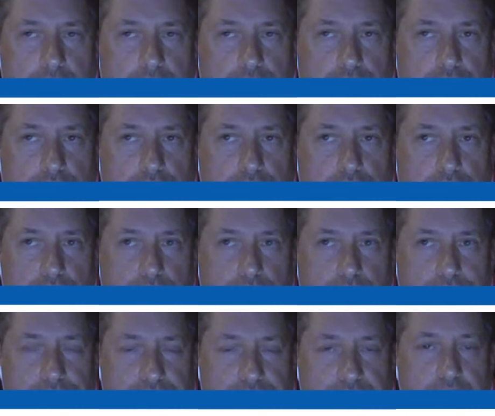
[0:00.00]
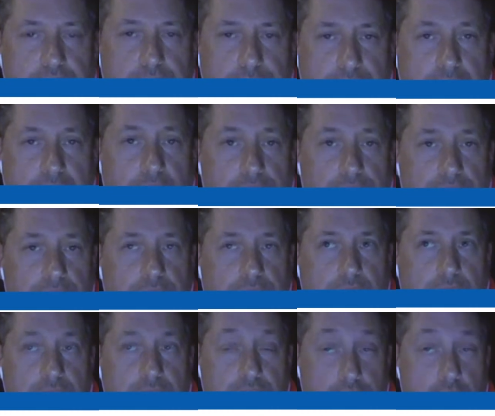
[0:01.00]
to think about
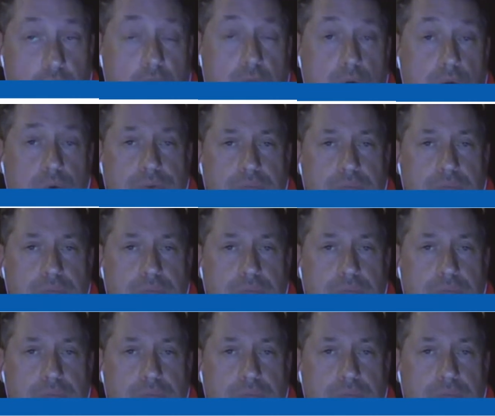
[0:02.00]
and know